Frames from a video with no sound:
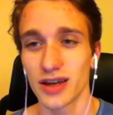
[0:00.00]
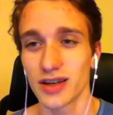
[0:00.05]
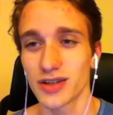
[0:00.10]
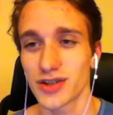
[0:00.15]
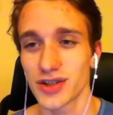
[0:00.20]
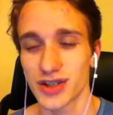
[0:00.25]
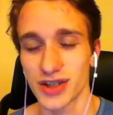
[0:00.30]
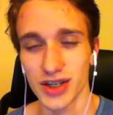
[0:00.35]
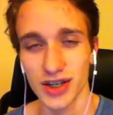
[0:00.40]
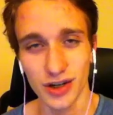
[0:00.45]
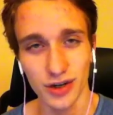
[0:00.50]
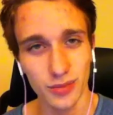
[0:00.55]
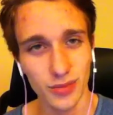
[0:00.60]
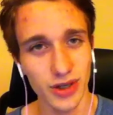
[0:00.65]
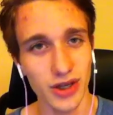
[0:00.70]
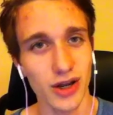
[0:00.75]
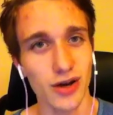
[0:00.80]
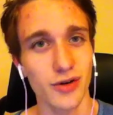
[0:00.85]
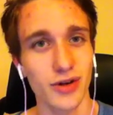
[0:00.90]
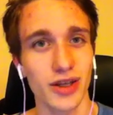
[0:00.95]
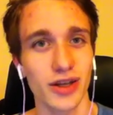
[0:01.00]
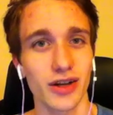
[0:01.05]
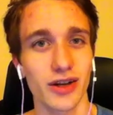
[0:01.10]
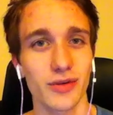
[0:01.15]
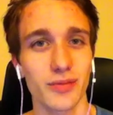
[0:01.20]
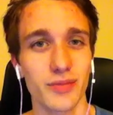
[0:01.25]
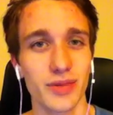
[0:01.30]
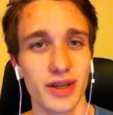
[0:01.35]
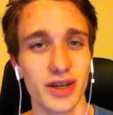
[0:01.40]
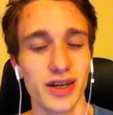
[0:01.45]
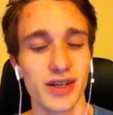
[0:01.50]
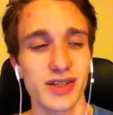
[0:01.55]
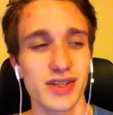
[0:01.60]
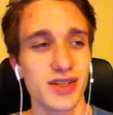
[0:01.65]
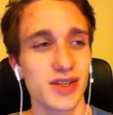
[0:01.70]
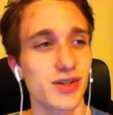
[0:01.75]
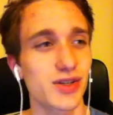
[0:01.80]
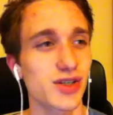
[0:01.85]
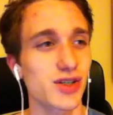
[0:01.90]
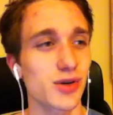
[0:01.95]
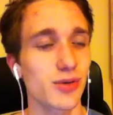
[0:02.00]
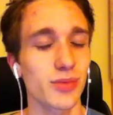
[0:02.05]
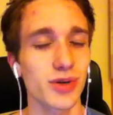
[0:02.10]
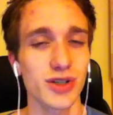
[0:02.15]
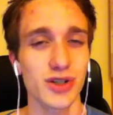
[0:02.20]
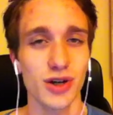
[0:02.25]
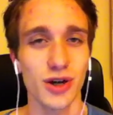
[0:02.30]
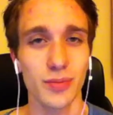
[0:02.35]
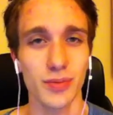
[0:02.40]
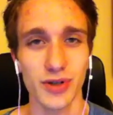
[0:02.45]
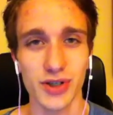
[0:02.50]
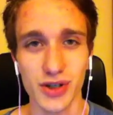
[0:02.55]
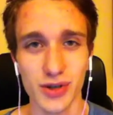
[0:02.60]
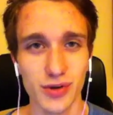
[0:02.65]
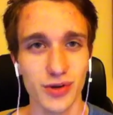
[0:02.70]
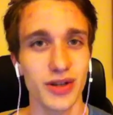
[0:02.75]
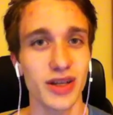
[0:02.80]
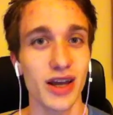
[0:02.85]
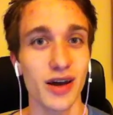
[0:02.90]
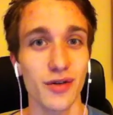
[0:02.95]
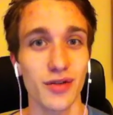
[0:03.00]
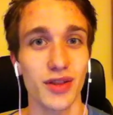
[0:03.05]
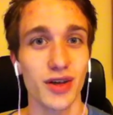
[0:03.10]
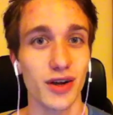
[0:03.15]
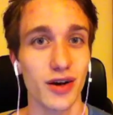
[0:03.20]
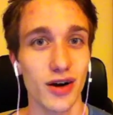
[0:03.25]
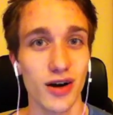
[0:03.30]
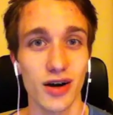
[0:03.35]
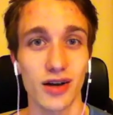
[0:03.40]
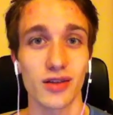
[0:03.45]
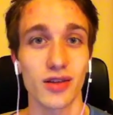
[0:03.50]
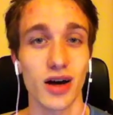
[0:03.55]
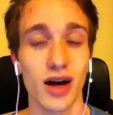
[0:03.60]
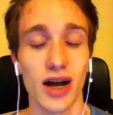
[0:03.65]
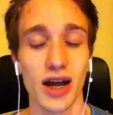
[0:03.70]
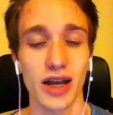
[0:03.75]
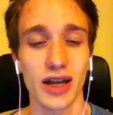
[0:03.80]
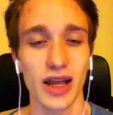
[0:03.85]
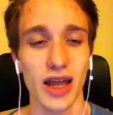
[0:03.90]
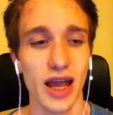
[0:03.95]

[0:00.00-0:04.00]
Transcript: just hear me out here, because there's so much opportunity out there online.